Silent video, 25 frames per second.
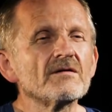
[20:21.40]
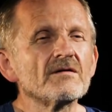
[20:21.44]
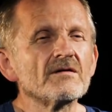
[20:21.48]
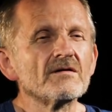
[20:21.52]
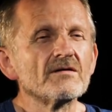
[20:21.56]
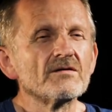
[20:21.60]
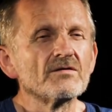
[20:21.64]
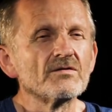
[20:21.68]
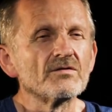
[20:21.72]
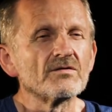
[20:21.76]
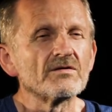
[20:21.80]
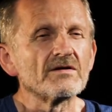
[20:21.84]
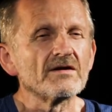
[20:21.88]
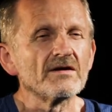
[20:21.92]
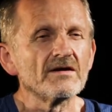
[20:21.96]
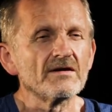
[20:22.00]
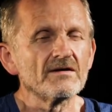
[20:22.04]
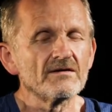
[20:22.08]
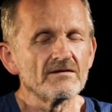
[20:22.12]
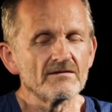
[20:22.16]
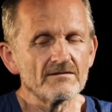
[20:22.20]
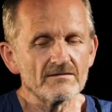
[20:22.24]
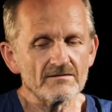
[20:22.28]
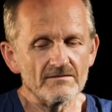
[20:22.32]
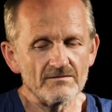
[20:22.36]

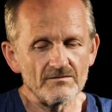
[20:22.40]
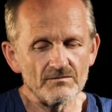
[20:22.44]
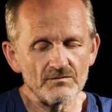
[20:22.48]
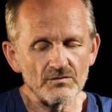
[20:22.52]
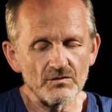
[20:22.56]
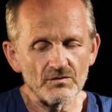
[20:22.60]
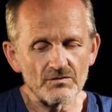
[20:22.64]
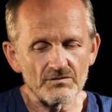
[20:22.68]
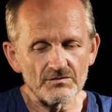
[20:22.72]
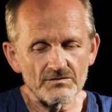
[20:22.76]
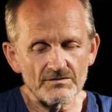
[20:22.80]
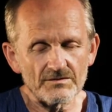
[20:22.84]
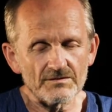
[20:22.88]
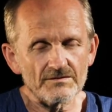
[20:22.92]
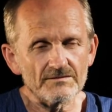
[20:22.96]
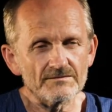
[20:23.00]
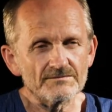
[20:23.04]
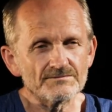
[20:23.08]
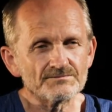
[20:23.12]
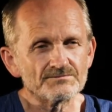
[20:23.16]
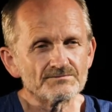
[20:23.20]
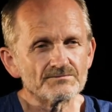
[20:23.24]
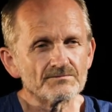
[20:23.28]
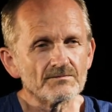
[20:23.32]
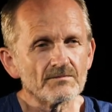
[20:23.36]
looking wound,
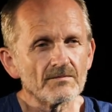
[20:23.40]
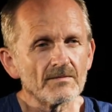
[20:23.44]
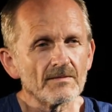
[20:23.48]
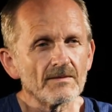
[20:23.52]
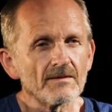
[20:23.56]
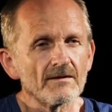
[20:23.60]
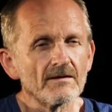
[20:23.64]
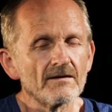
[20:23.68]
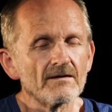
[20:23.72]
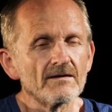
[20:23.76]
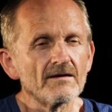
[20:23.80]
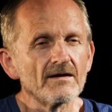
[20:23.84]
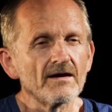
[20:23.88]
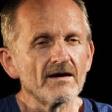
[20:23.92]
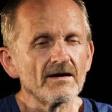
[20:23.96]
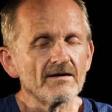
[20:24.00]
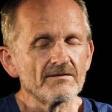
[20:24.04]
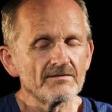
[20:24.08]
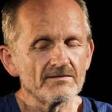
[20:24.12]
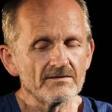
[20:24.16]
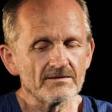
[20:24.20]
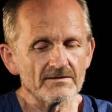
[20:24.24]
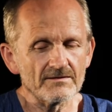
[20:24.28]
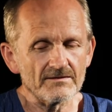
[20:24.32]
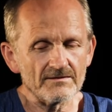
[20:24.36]

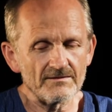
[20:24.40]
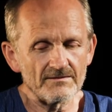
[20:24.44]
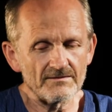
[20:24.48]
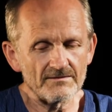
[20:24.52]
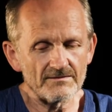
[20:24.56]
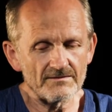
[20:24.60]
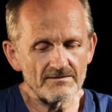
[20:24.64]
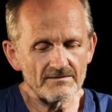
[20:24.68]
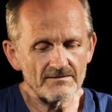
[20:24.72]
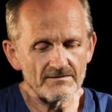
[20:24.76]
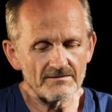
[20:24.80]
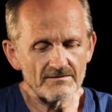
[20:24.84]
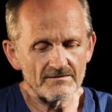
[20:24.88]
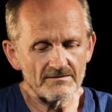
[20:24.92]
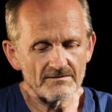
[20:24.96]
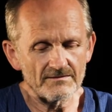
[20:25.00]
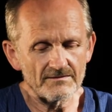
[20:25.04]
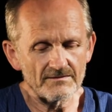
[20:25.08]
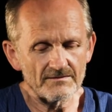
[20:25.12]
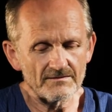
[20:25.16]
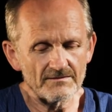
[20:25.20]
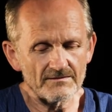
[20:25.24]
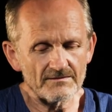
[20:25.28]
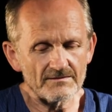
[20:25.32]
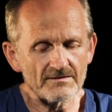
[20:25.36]
and the
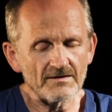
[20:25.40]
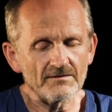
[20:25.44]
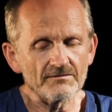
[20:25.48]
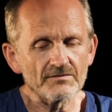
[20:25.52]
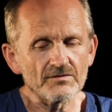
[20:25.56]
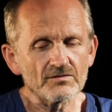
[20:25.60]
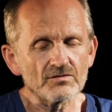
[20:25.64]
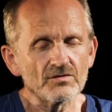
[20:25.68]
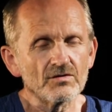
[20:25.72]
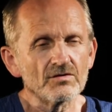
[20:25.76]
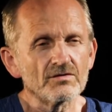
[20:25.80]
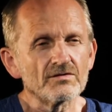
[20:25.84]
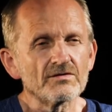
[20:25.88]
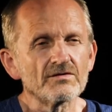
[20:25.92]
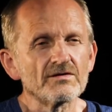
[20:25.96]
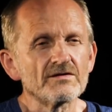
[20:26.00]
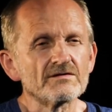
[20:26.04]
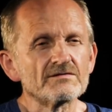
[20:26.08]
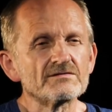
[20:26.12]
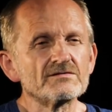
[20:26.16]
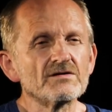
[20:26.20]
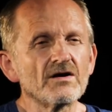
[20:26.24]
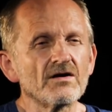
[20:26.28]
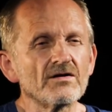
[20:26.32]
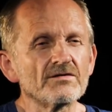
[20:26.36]
staphylococcus
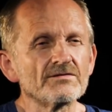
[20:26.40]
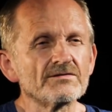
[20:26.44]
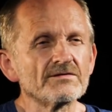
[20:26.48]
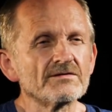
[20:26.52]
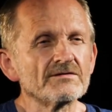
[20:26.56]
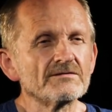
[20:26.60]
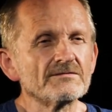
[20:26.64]
is gone.